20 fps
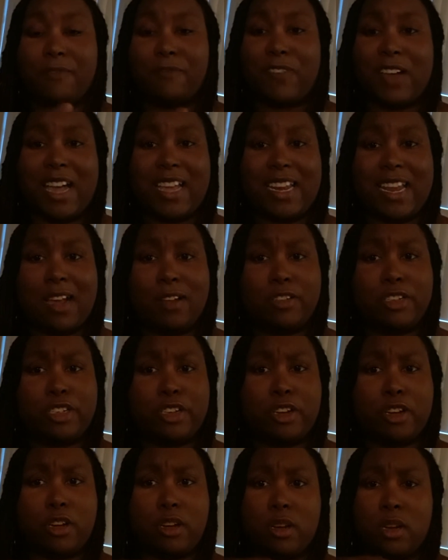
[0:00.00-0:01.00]
Find out
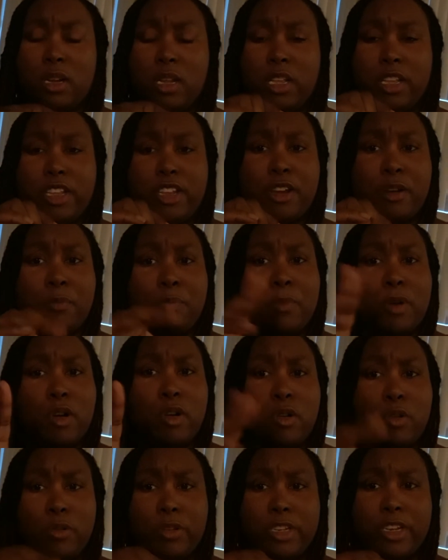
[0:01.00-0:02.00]
your
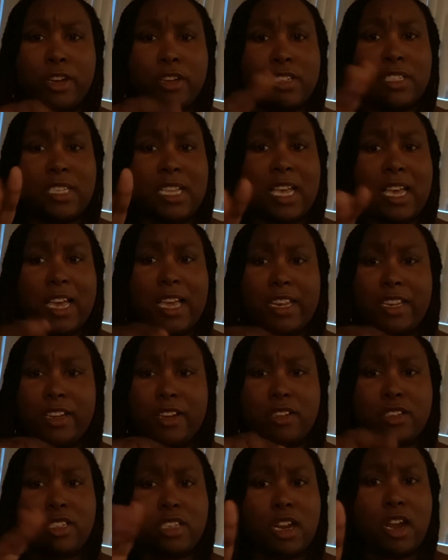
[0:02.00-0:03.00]
moon, your sun,
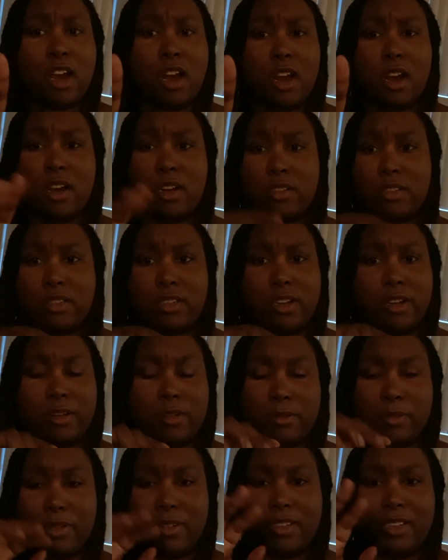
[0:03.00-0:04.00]
your stars,
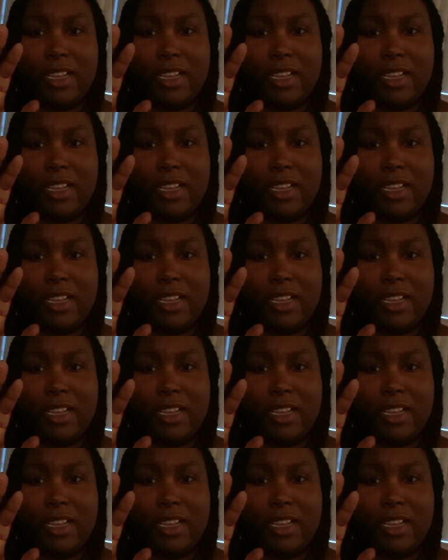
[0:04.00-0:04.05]
your